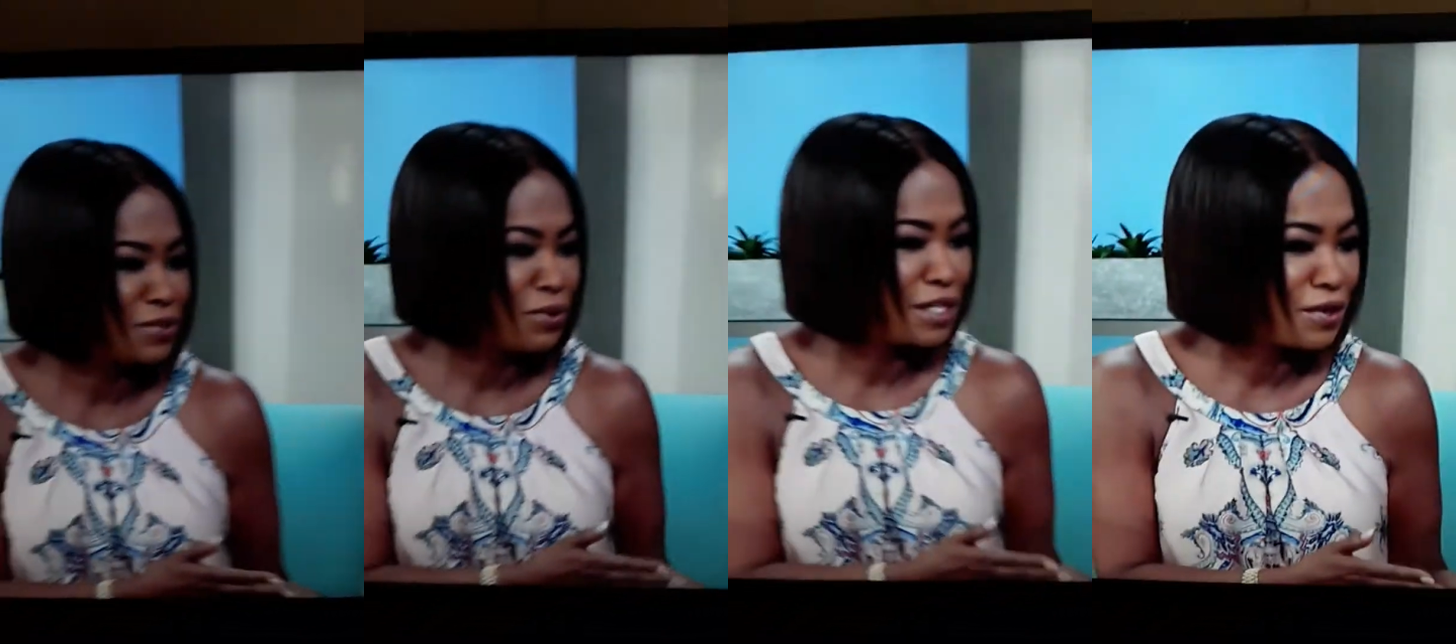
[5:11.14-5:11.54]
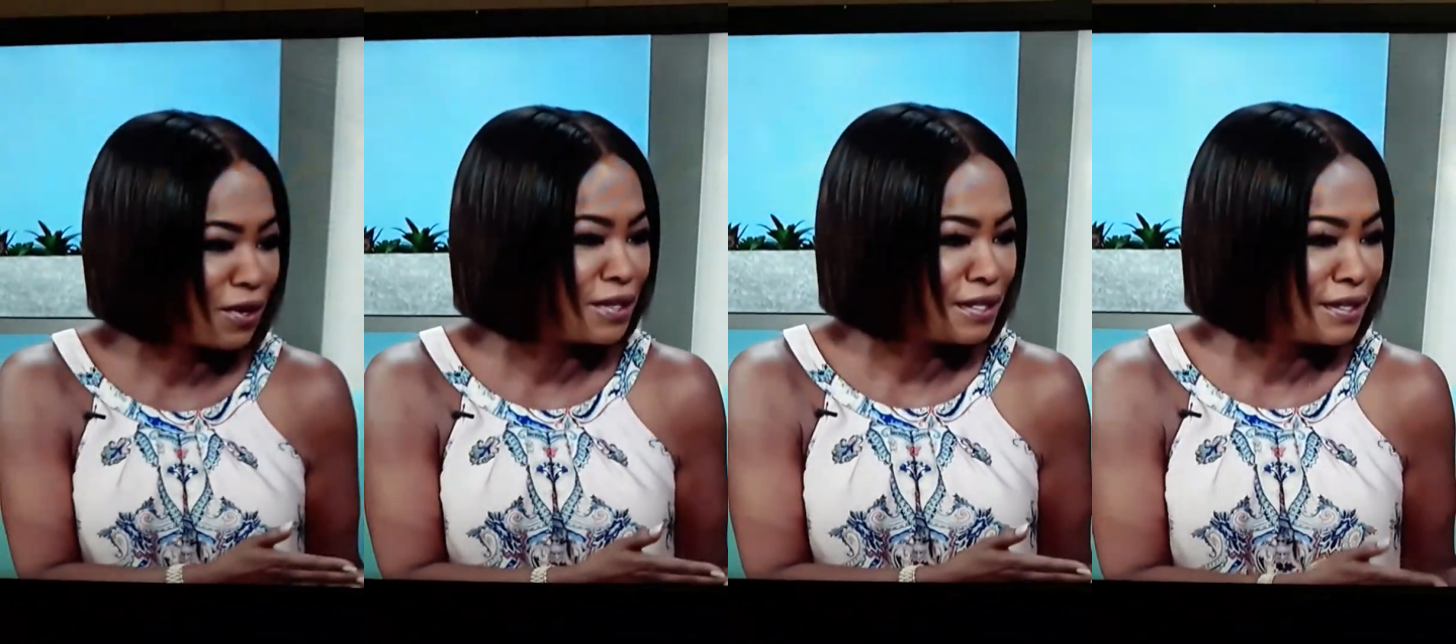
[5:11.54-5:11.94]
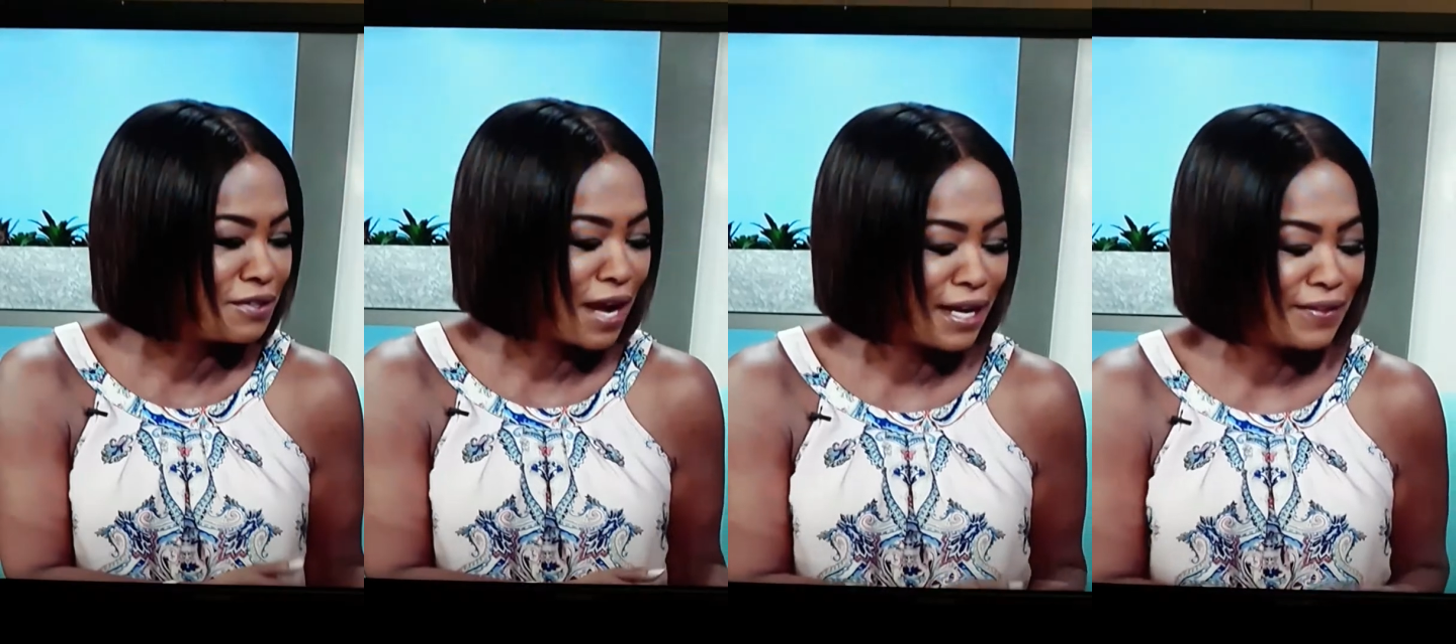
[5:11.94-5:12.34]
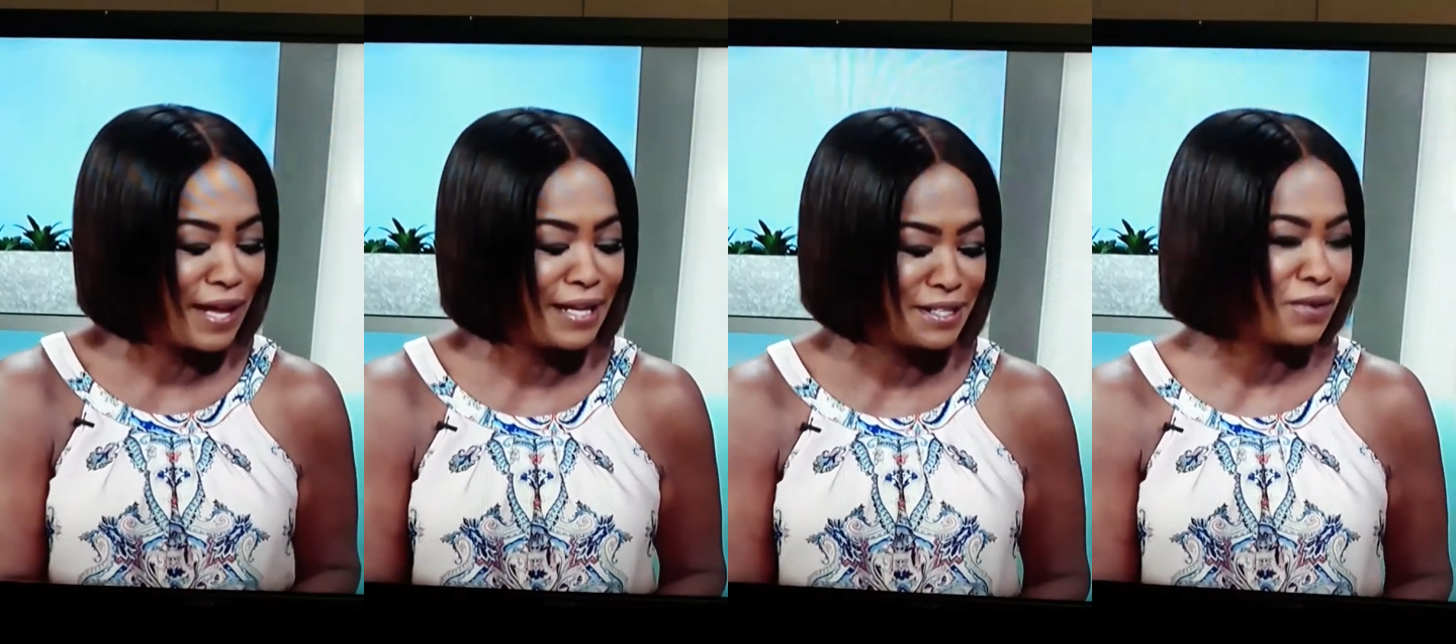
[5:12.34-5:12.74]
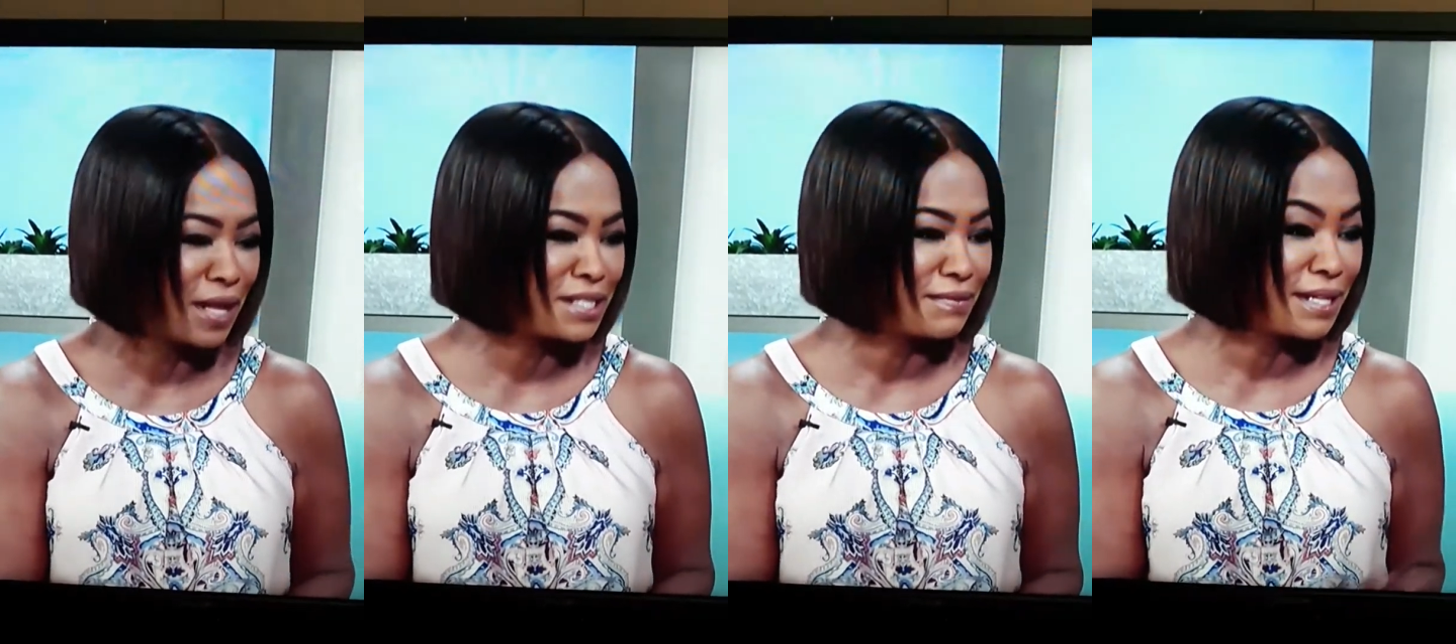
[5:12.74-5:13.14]
when they started uh, tracking that, yeah, so
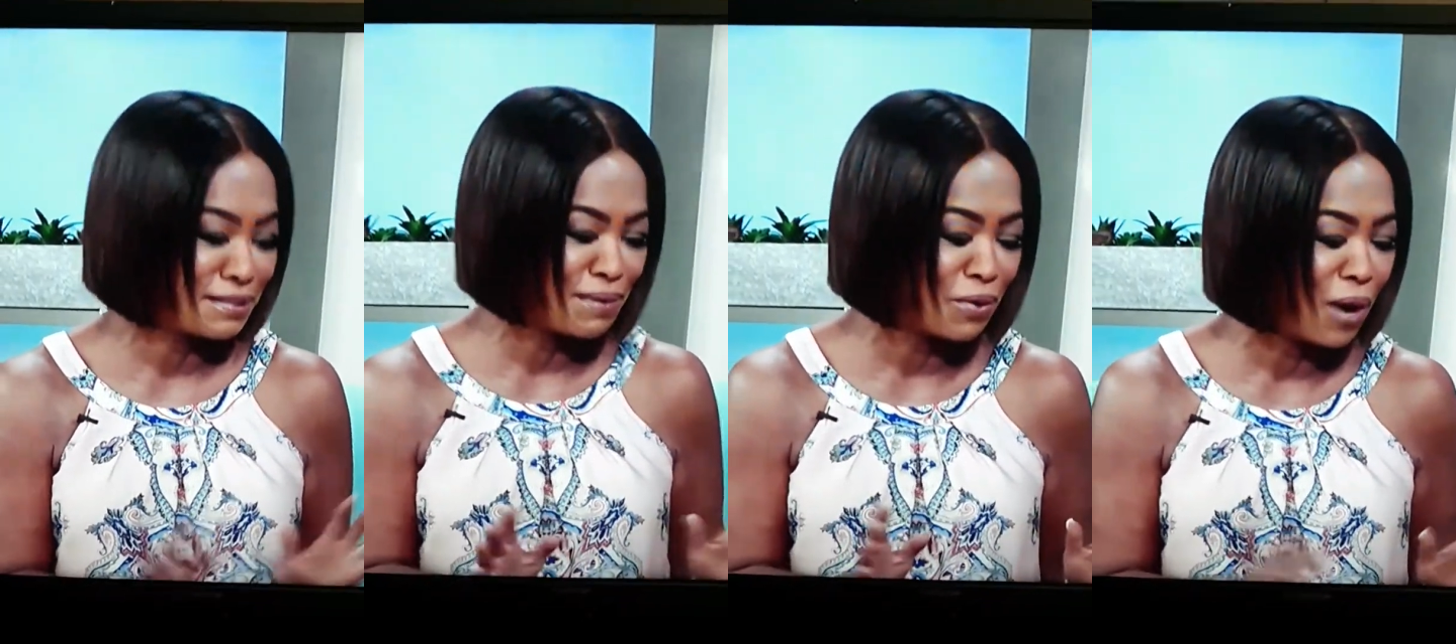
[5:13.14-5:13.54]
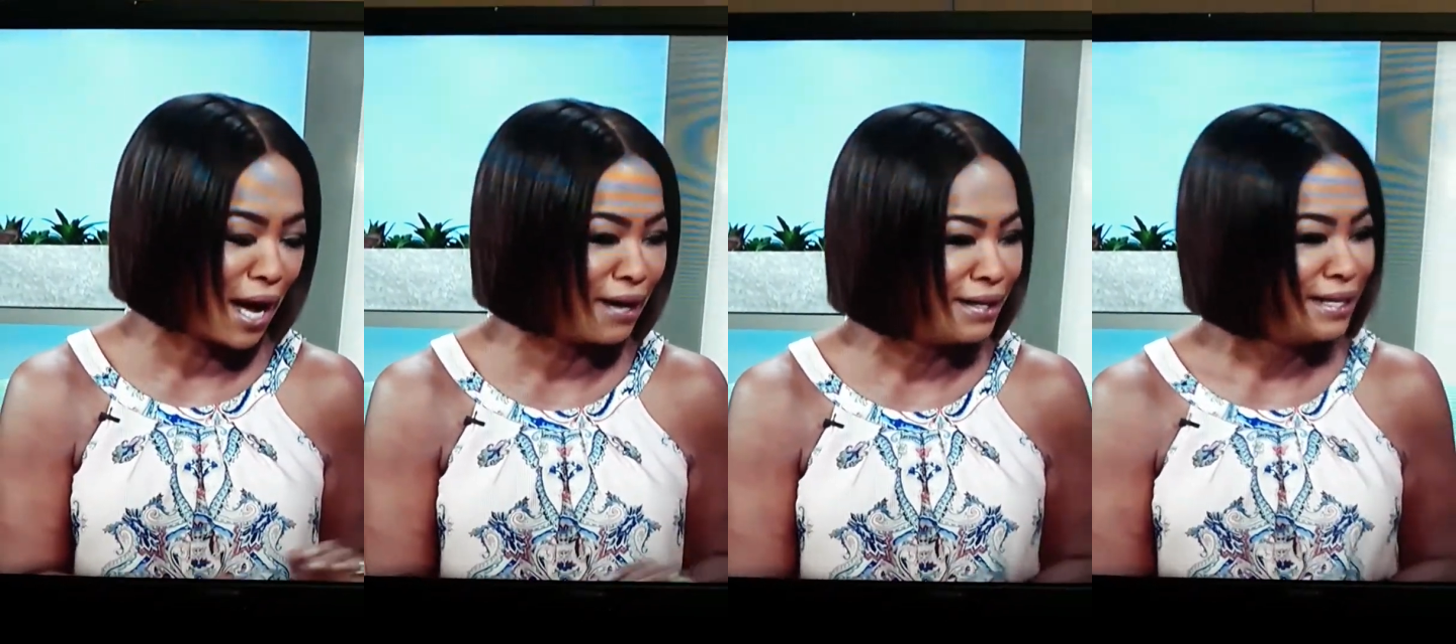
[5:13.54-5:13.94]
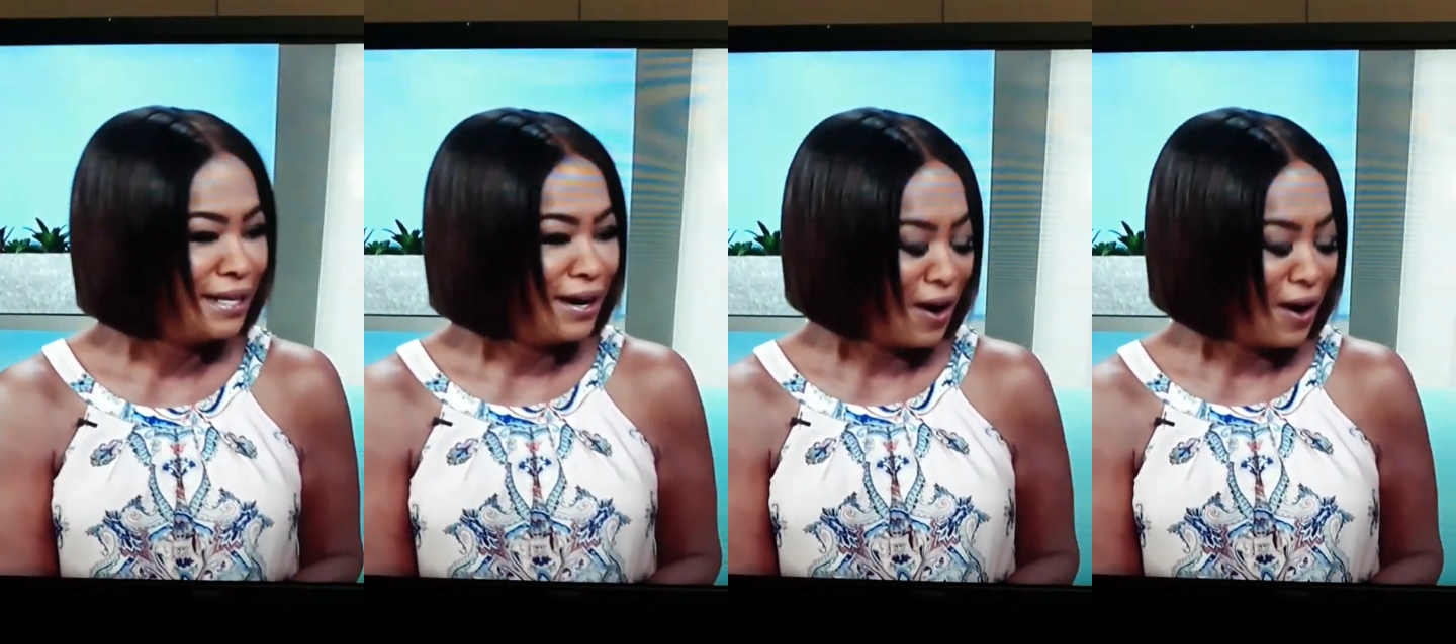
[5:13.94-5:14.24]
that's yeah. that's been a while. Yeah.